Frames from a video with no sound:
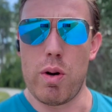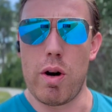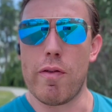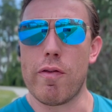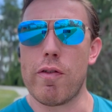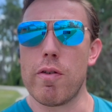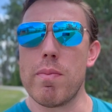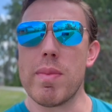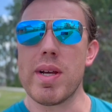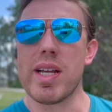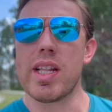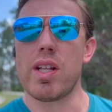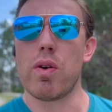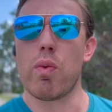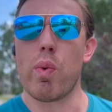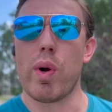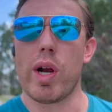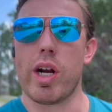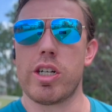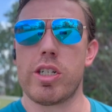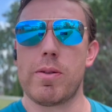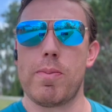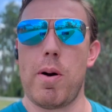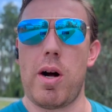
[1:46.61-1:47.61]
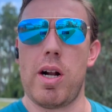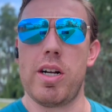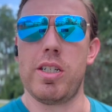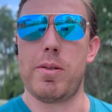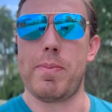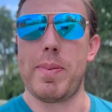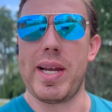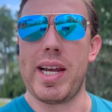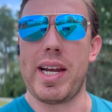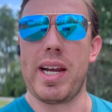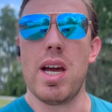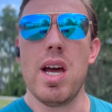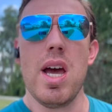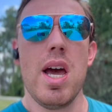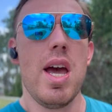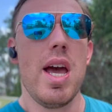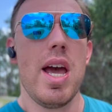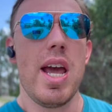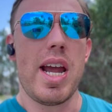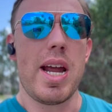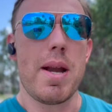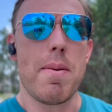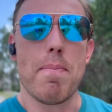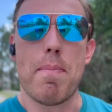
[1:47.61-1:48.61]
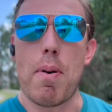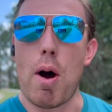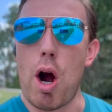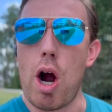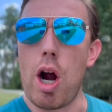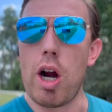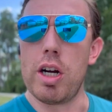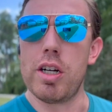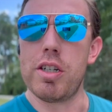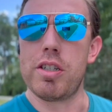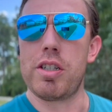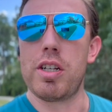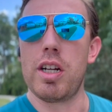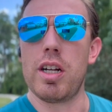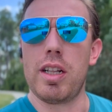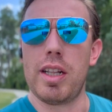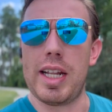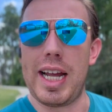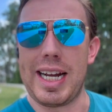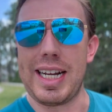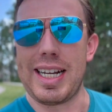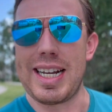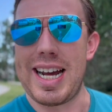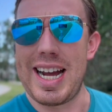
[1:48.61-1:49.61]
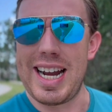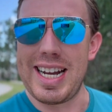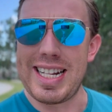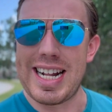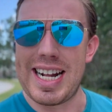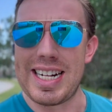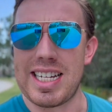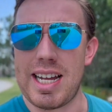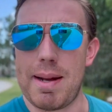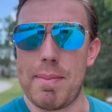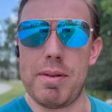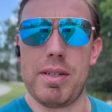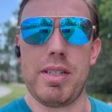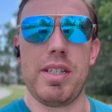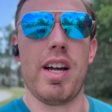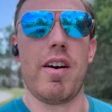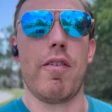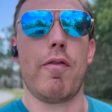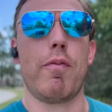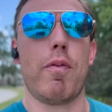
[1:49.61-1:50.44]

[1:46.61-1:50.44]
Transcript: For me, the weird spot is being in bars, late night, that type of stuff.